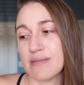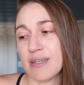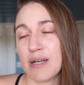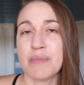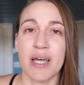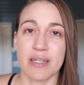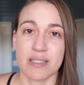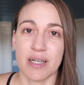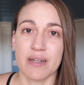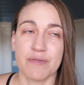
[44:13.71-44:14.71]
like I'm not
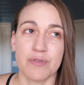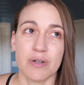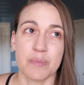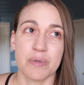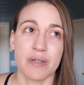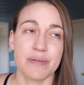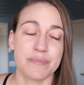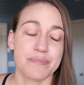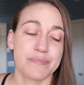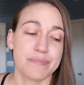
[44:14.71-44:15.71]
excited for it, but
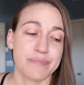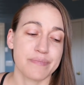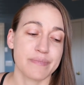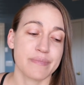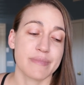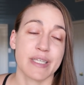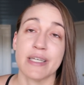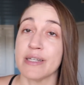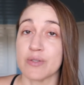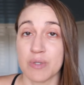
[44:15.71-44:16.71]

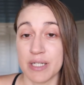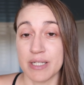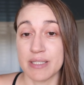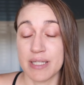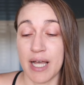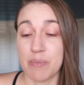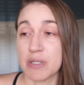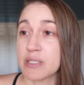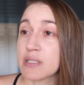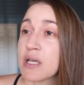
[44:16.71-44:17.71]
it is what it is, it
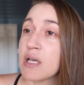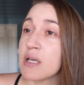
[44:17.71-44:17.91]
happens.